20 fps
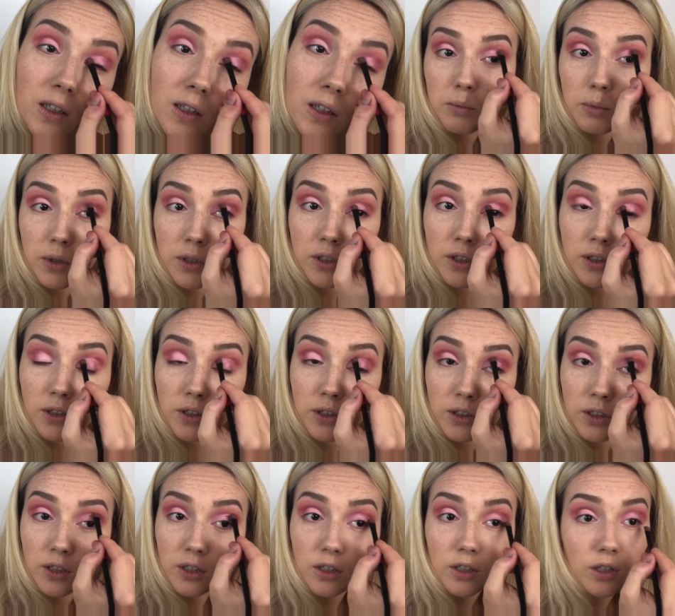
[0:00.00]

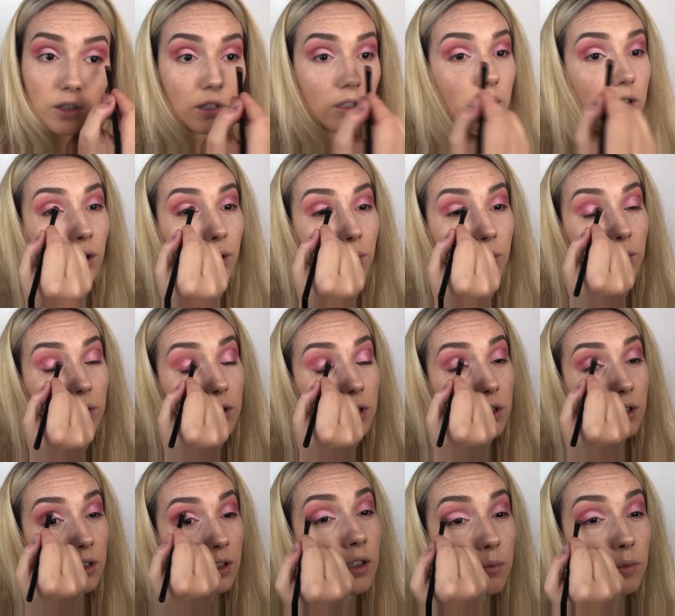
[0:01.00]
Opportunity to talk with
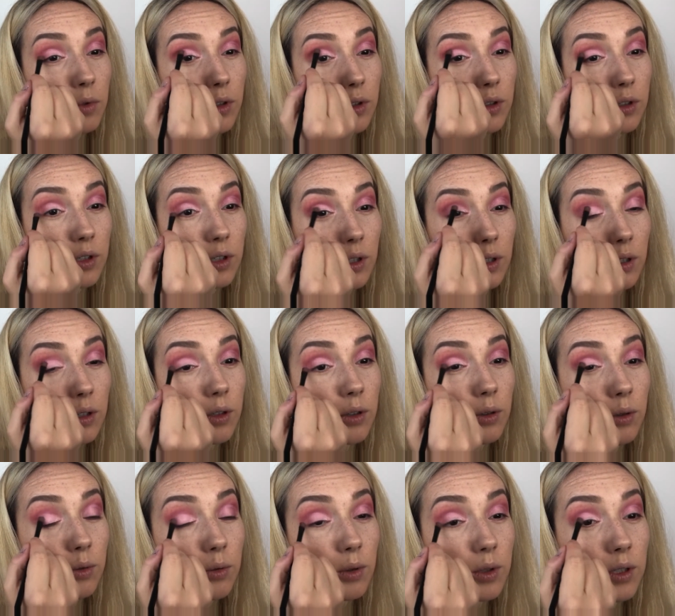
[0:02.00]
community,
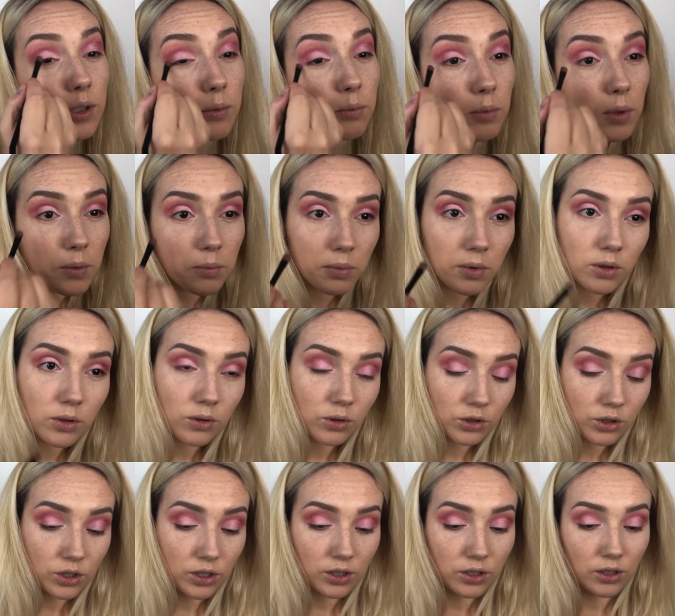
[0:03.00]
with the people who
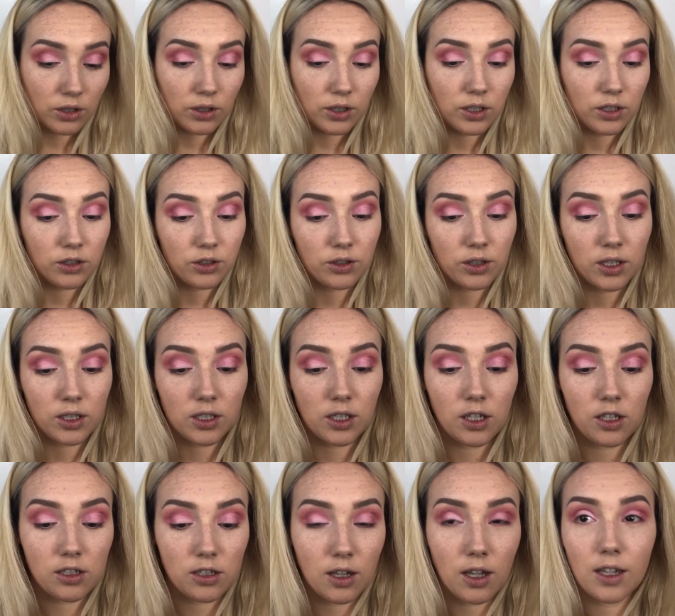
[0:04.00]
share your interests
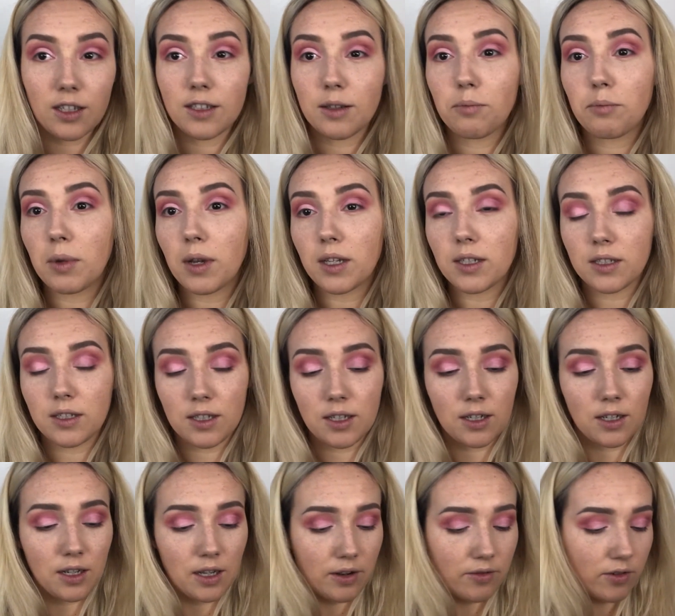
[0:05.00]
is like the best
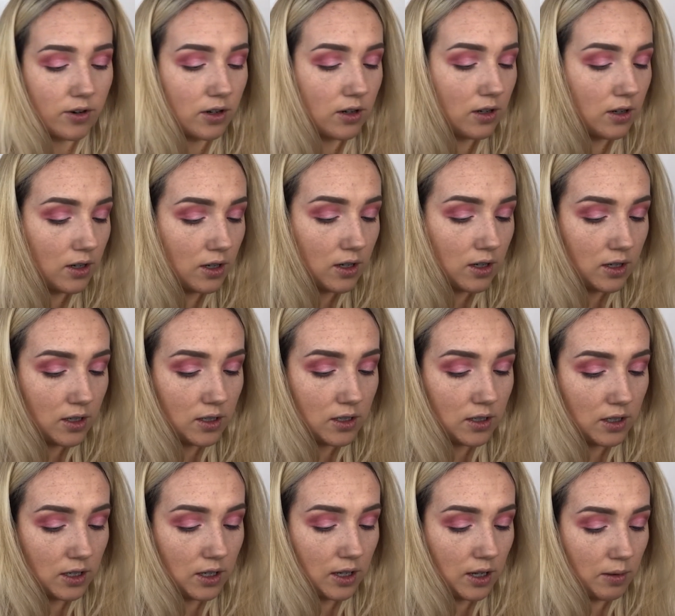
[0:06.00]
thing ever
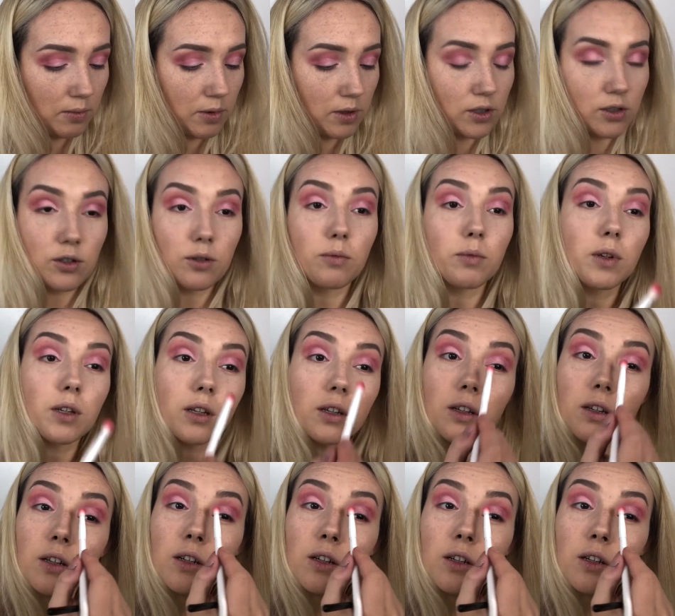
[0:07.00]
that happened to me.